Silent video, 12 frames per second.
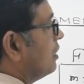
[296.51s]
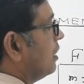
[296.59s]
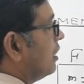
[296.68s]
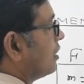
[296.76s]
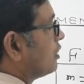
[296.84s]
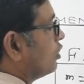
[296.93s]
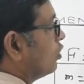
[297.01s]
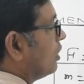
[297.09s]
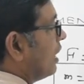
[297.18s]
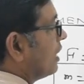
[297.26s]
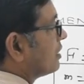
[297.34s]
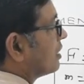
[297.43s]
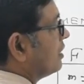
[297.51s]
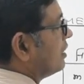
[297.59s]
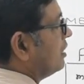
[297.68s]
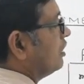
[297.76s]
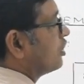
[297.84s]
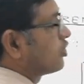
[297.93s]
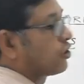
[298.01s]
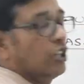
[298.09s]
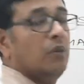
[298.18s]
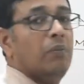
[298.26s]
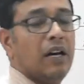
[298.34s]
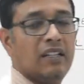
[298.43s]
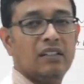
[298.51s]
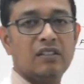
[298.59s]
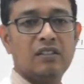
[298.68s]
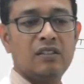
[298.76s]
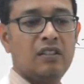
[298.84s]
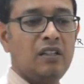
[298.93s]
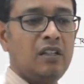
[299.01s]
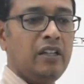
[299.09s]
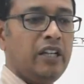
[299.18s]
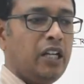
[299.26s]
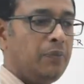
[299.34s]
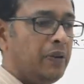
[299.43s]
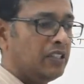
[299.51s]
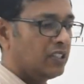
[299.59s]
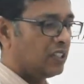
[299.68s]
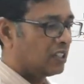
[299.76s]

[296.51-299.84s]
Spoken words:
It is known as an inertial balance. It basically